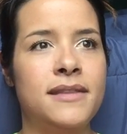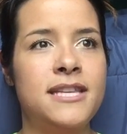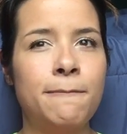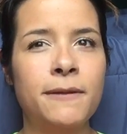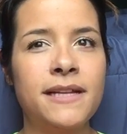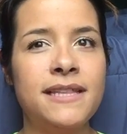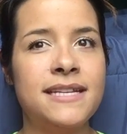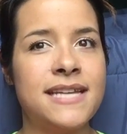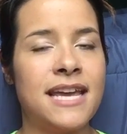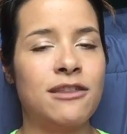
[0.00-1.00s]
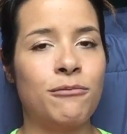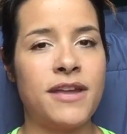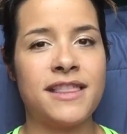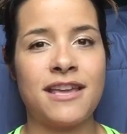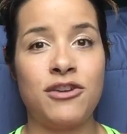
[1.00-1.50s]
Typically the day of the
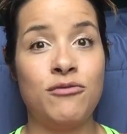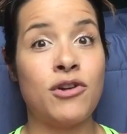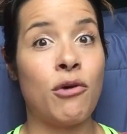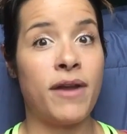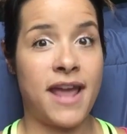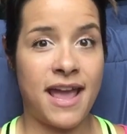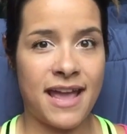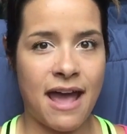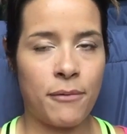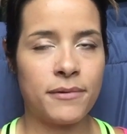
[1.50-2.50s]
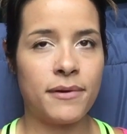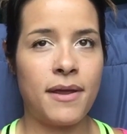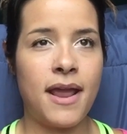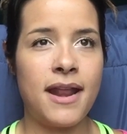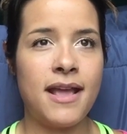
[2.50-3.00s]
week that you go and hang out.
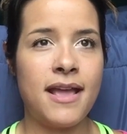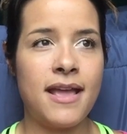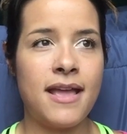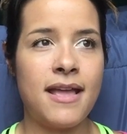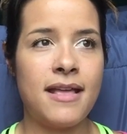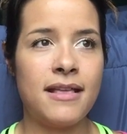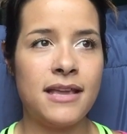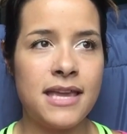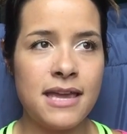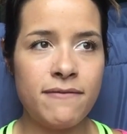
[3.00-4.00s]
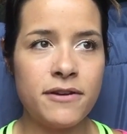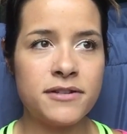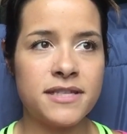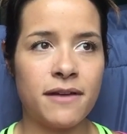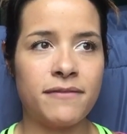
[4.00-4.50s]
And give
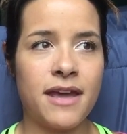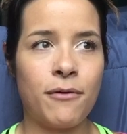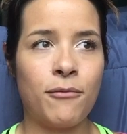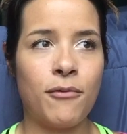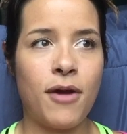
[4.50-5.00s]
yourself that.